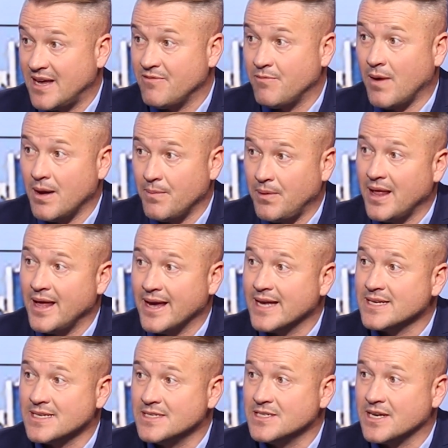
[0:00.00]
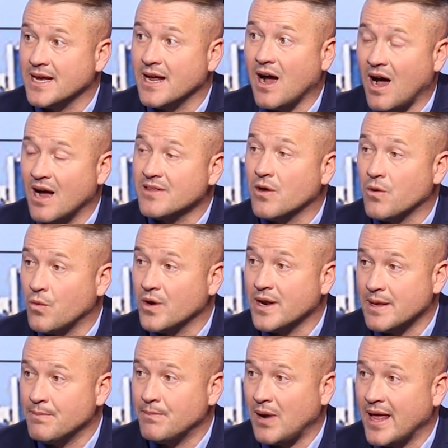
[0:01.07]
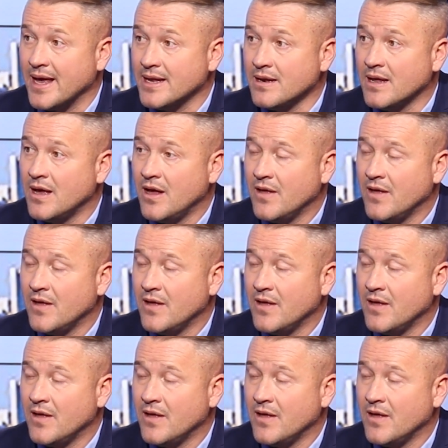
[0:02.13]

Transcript: If my player gets injured here, I don't want him playing.